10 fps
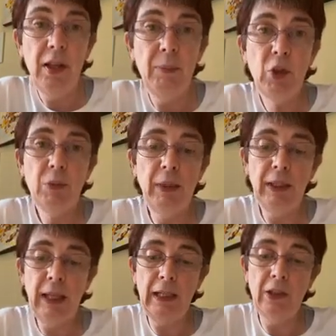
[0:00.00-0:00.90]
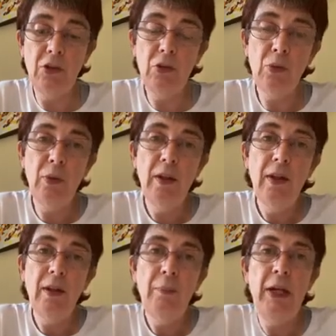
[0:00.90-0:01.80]
The bushman in Kakadu,
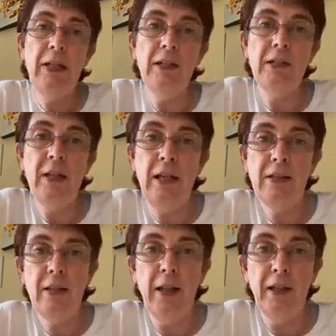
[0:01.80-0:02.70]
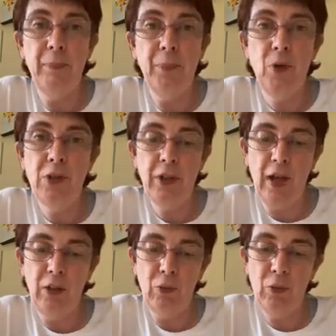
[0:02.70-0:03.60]
penis tasted like a burnt
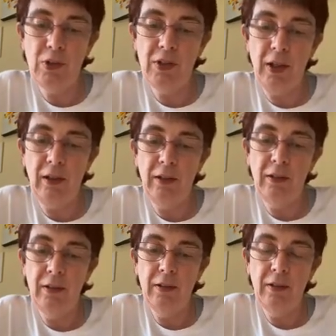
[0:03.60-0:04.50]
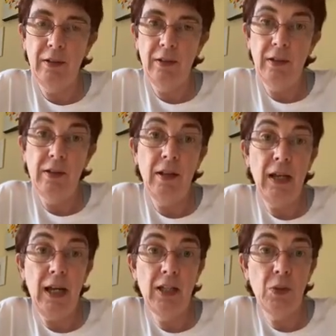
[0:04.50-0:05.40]
kangaroo steak. Said
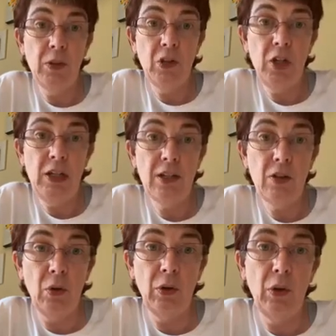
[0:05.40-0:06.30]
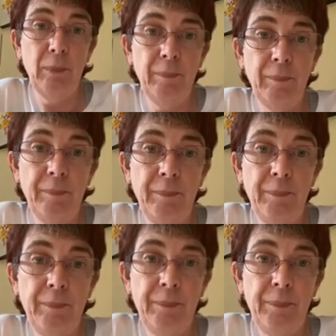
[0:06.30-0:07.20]
he hates when the Sheilas don't come.
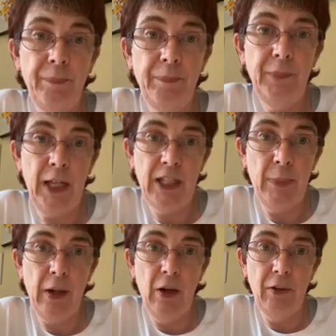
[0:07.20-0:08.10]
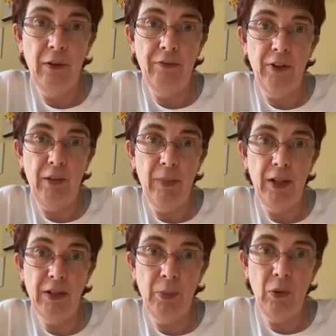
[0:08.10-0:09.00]
Takes a bit longer than 5
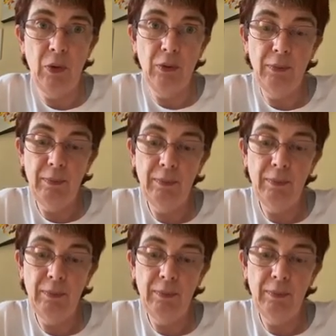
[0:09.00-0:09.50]
minutes, bucko.